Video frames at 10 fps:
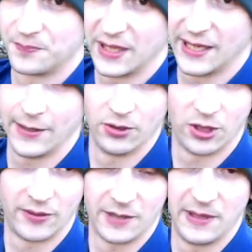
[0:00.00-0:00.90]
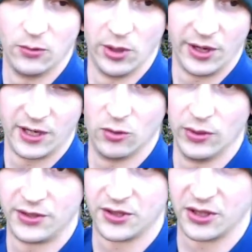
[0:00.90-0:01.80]
that I would already be wearing a
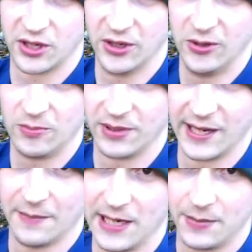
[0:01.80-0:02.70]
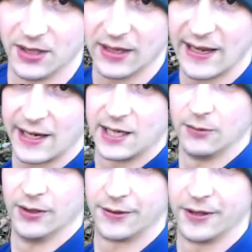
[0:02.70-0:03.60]
winter coat, but I may be lacking
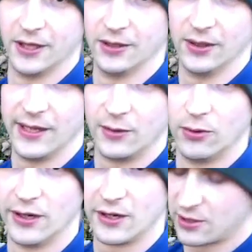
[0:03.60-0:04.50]
with uh, leg wear,